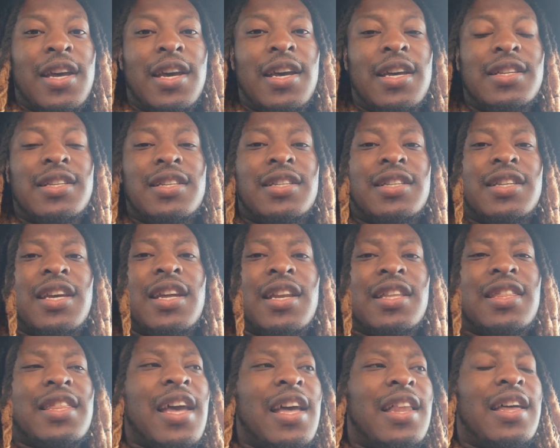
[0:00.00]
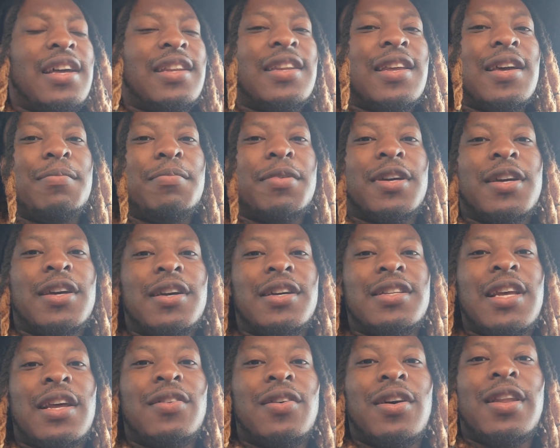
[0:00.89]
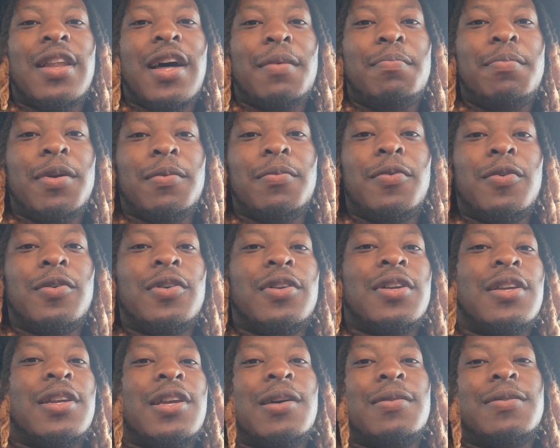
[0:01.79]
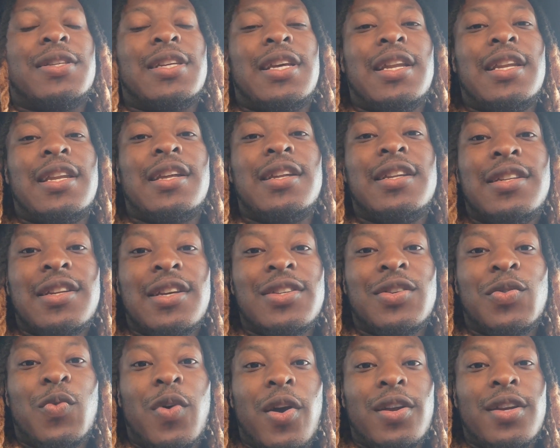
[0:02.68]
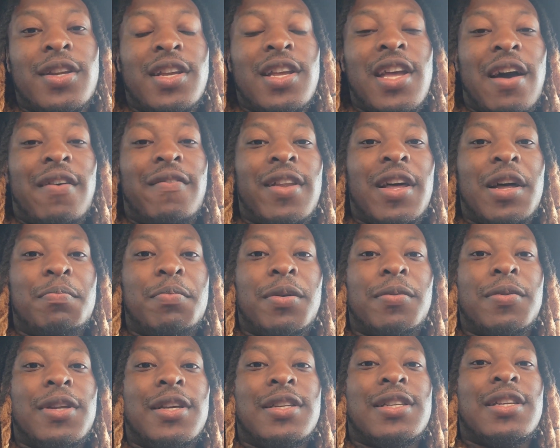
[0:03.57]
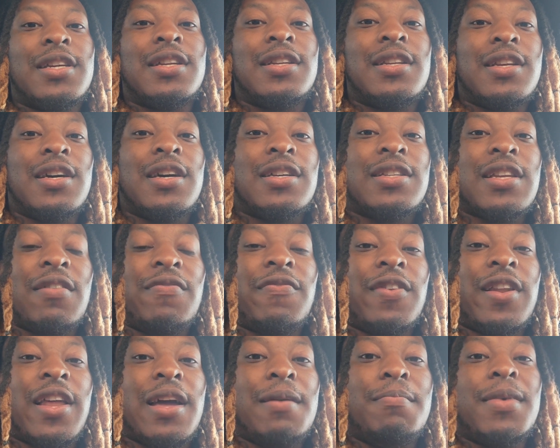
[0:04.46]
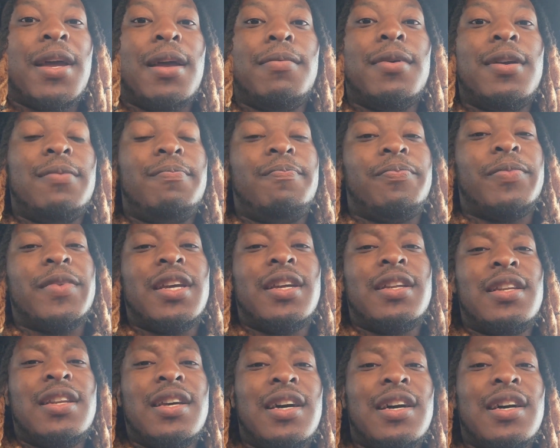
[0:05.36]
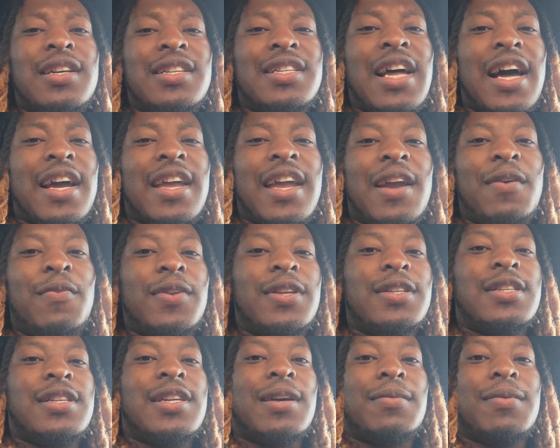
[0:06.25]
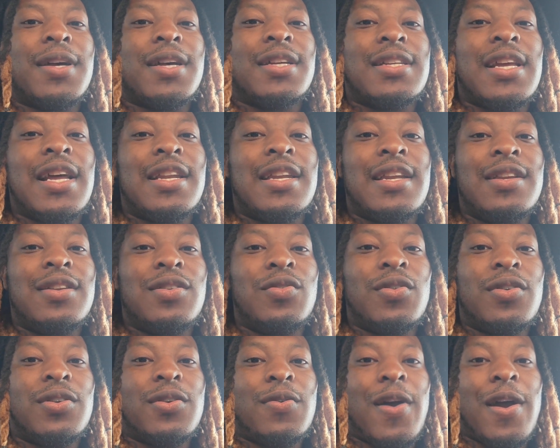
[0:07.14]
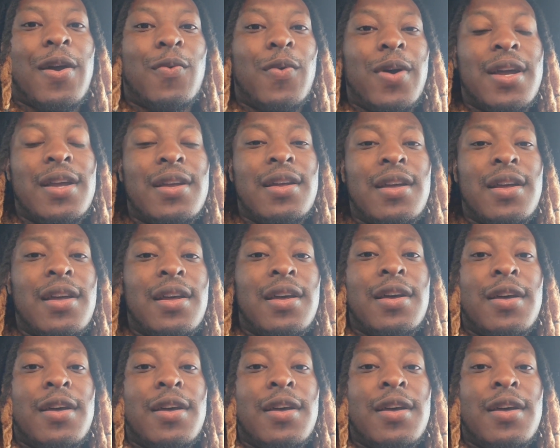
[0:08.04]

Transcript: and just anything like that because I know a lot of people kept saying that doesn't work. Then you have a lot of people that said does. I feel like maybe it does. I can't really say it because I didn't do it the right way,